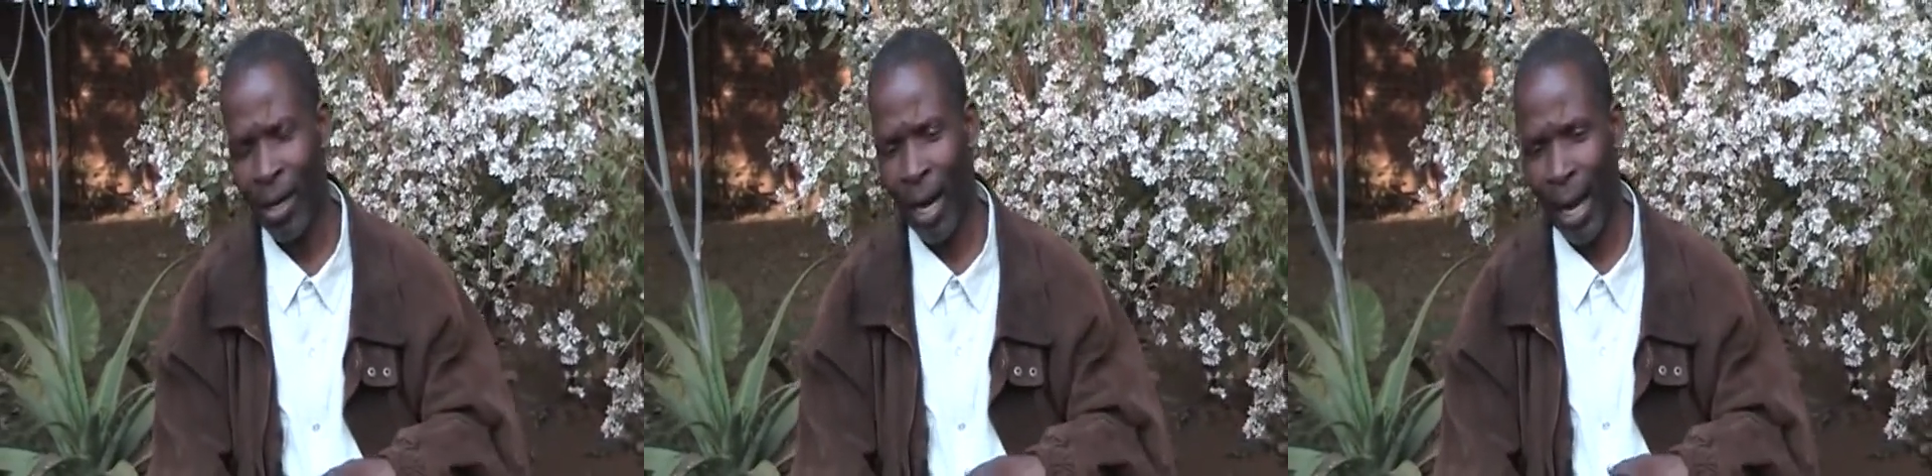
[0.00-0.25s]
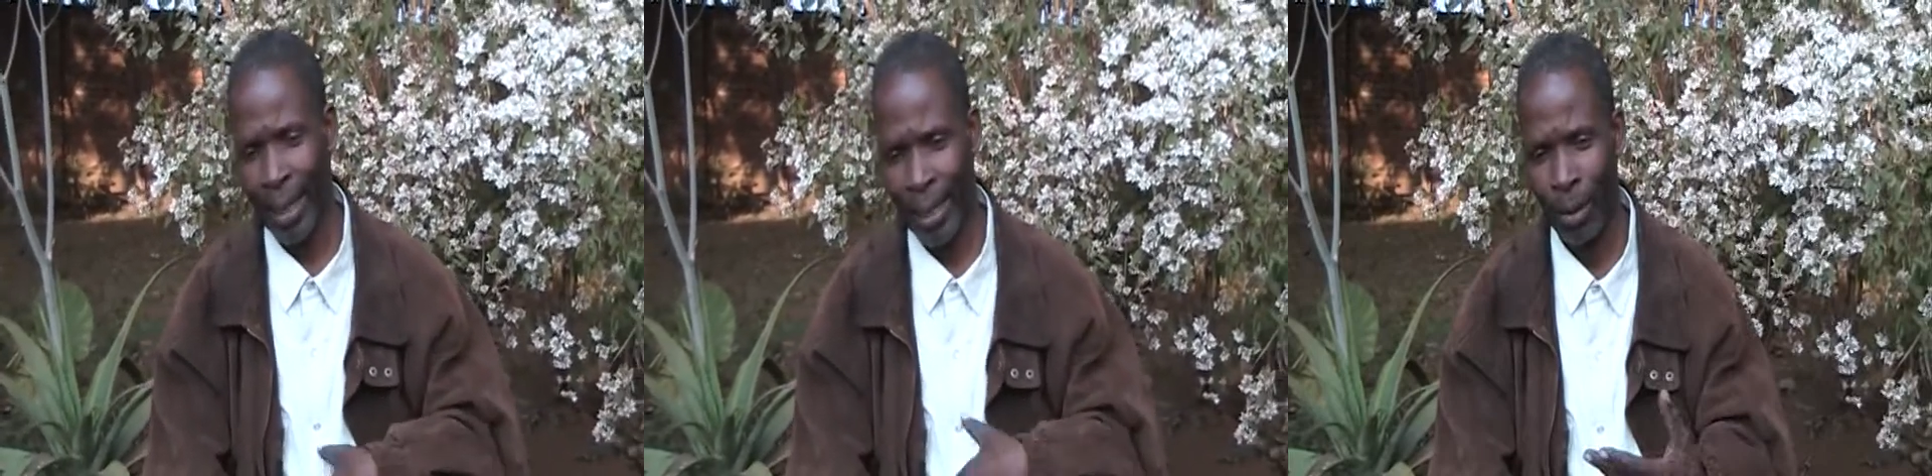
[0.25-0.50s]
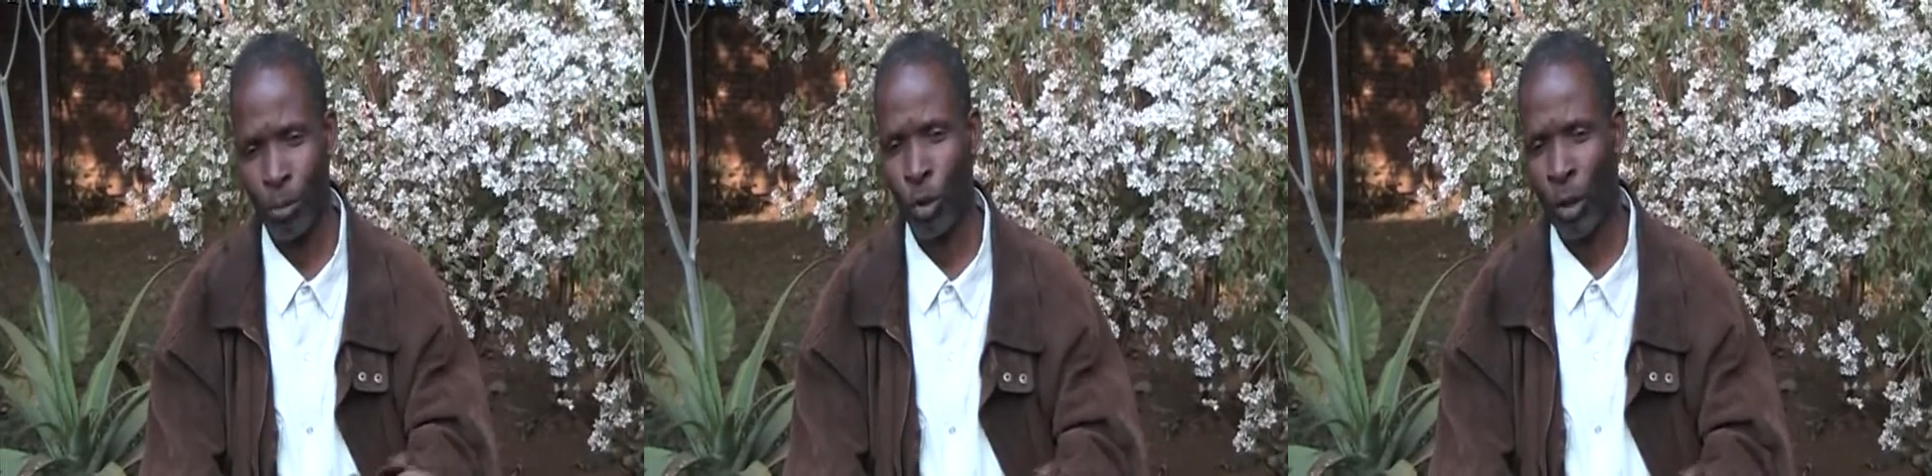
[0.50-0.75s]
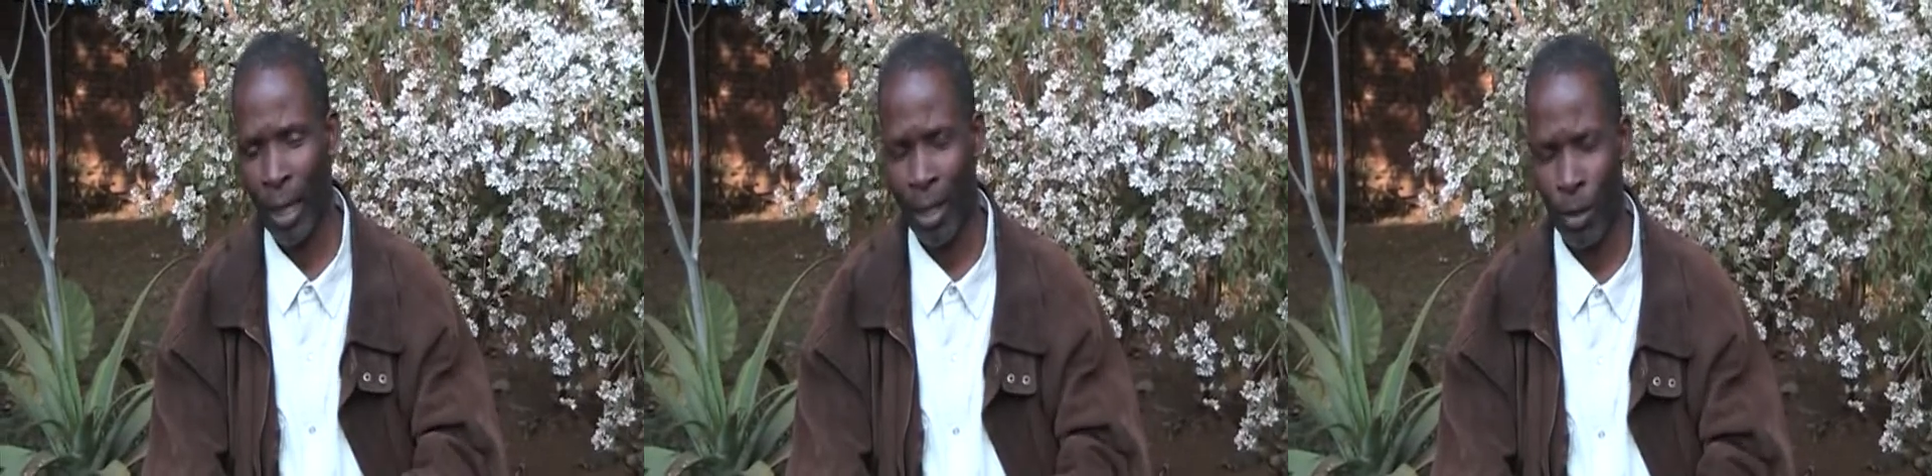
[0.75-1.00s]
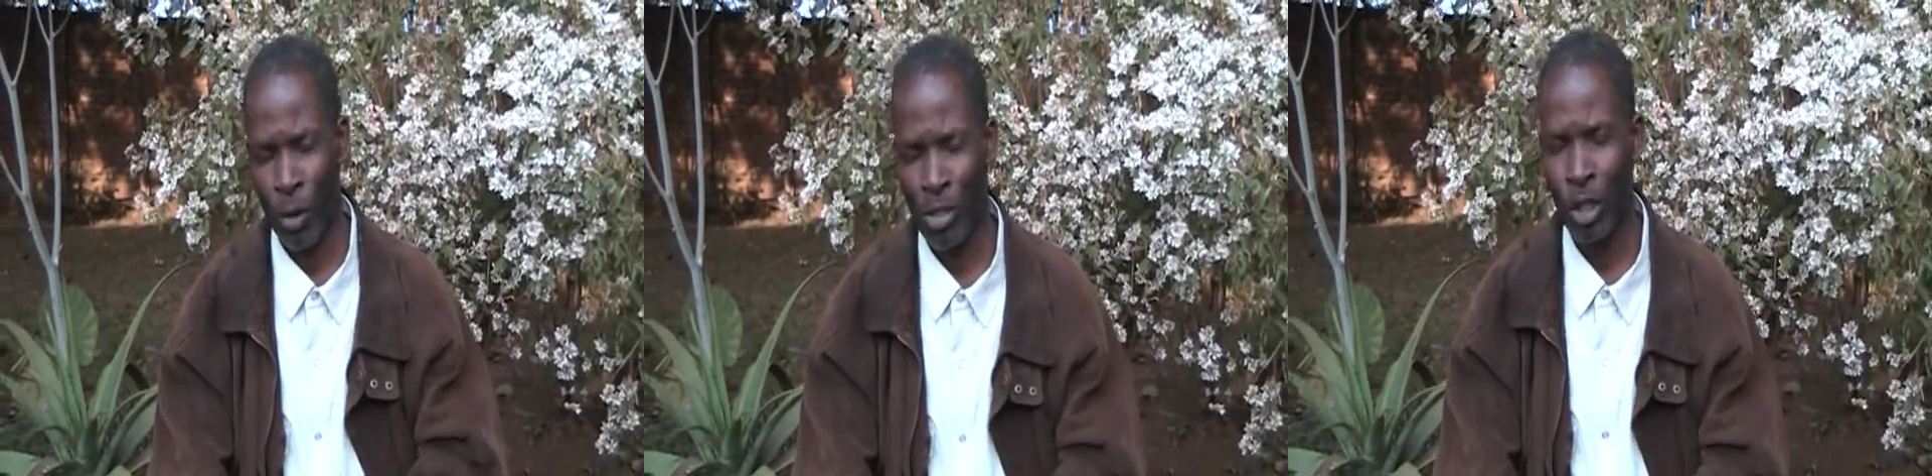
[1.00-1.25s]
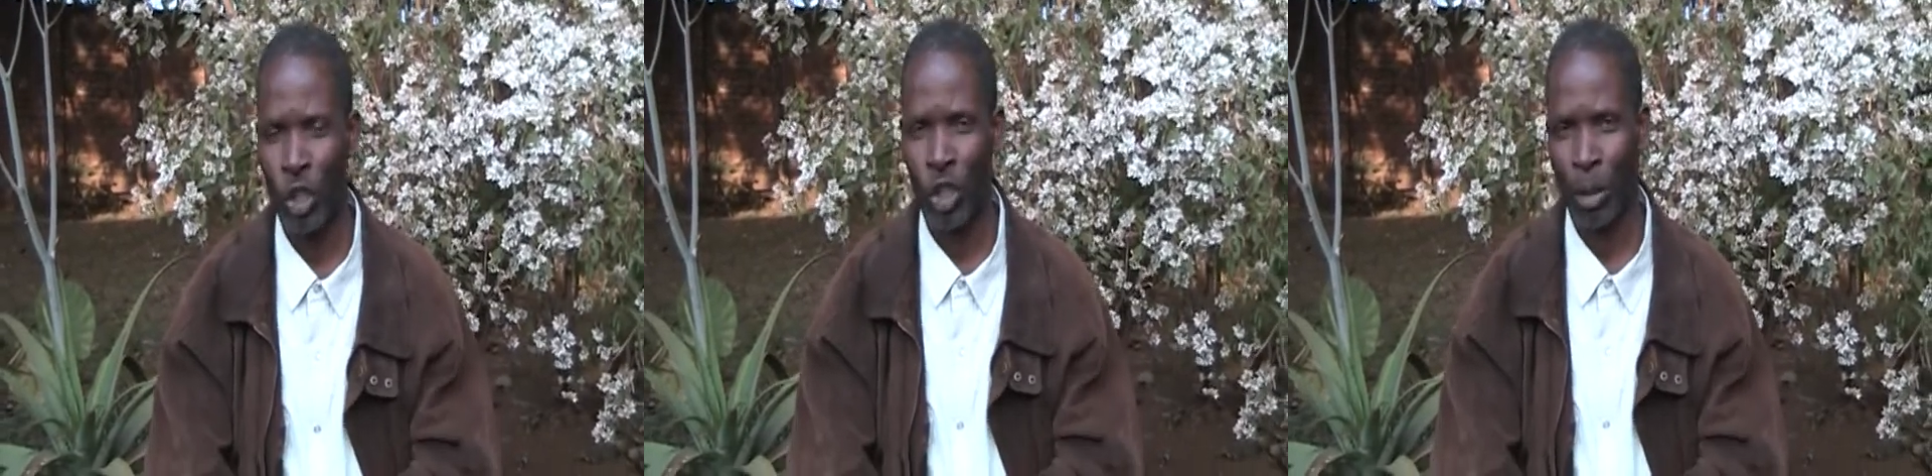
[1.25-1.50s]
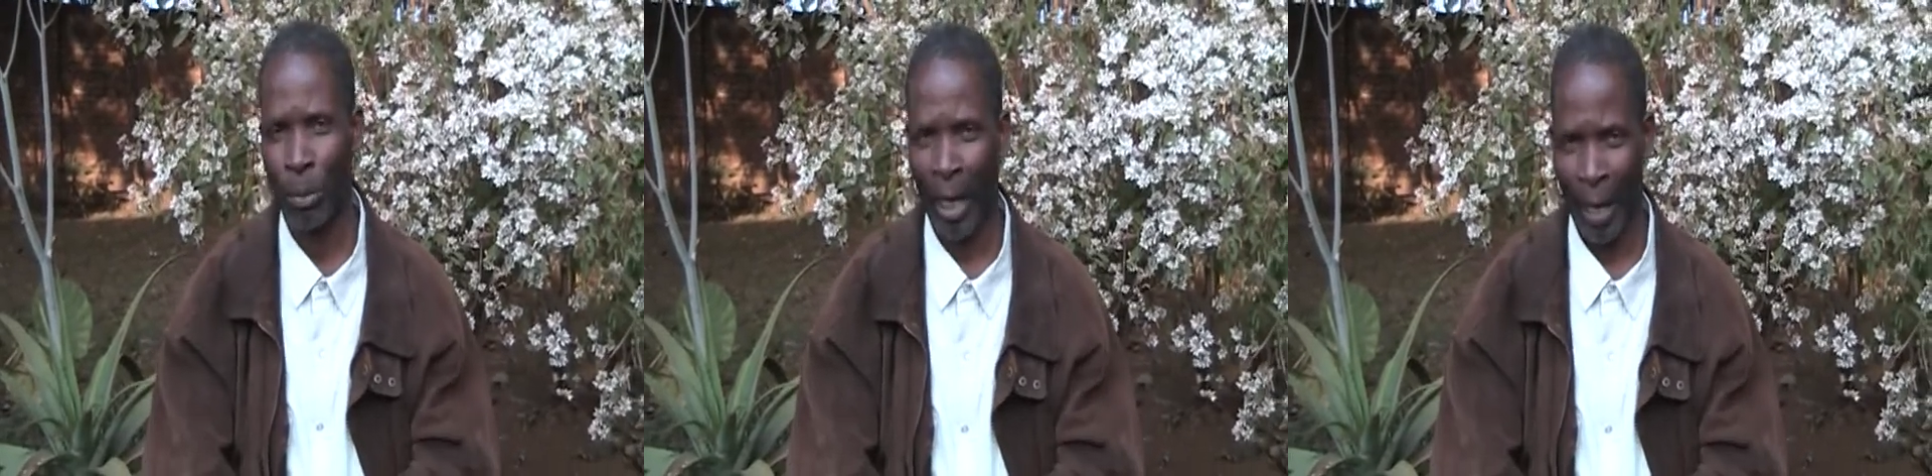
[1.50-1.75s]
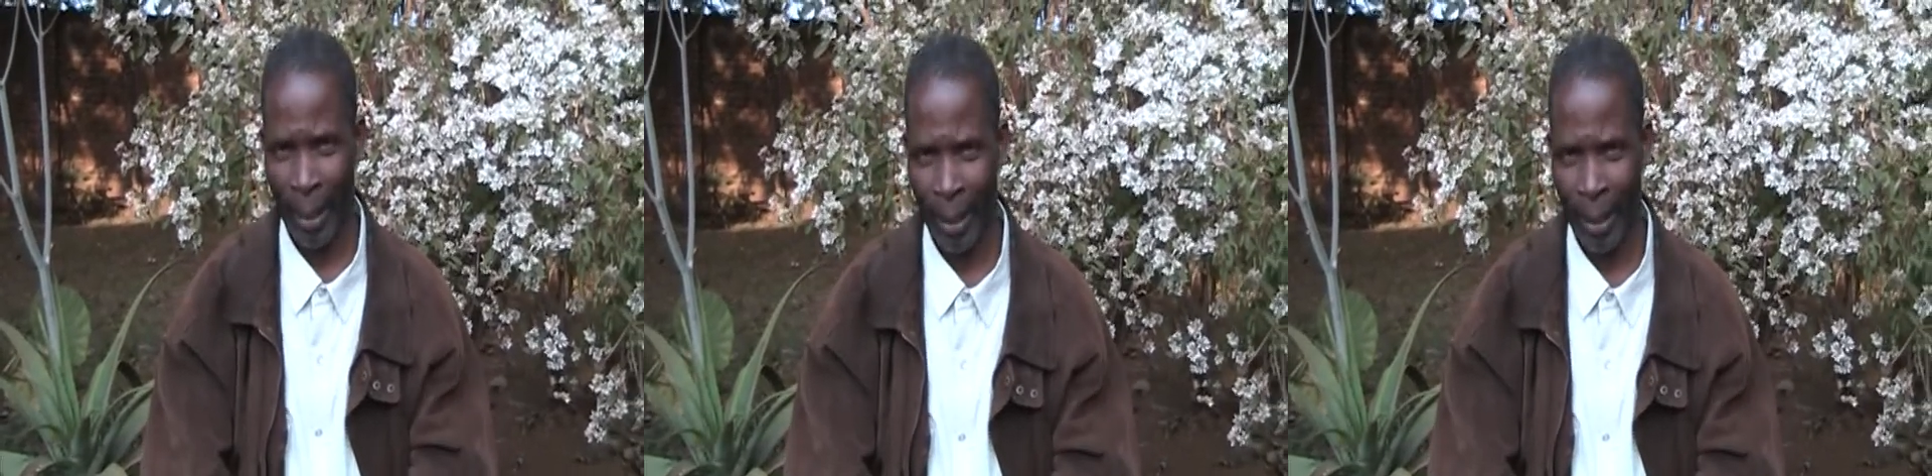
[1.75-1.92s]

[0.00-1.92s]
I came together with Jimmy.